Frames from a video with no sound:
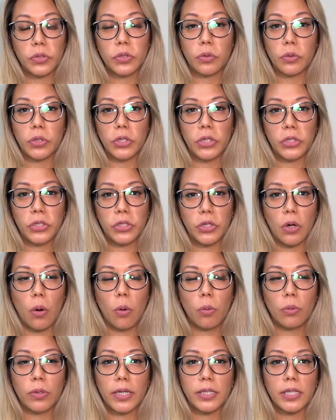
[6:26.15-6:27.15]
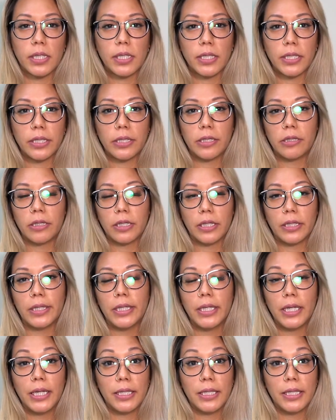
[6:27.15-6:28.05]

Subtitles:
So you don't necessarily